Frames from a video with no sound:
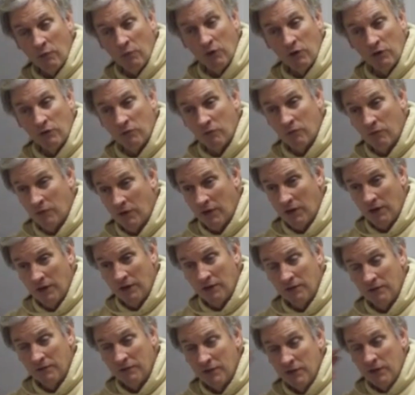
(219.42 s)
I
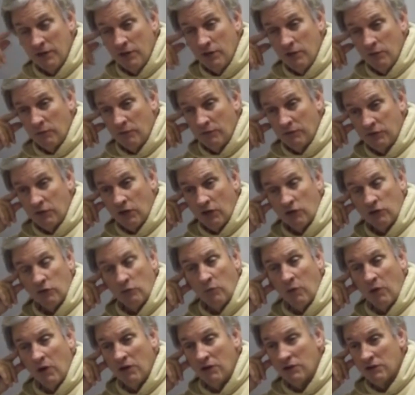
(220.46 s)
work with
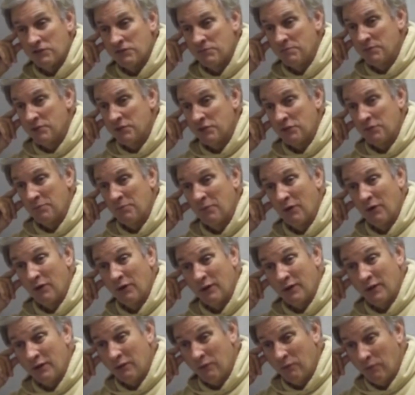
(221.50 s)
Dr. Wallace, Mr.
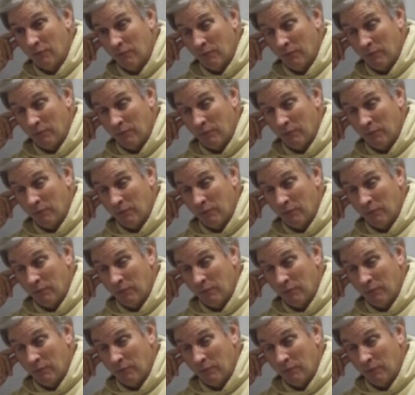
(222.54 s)
Murray.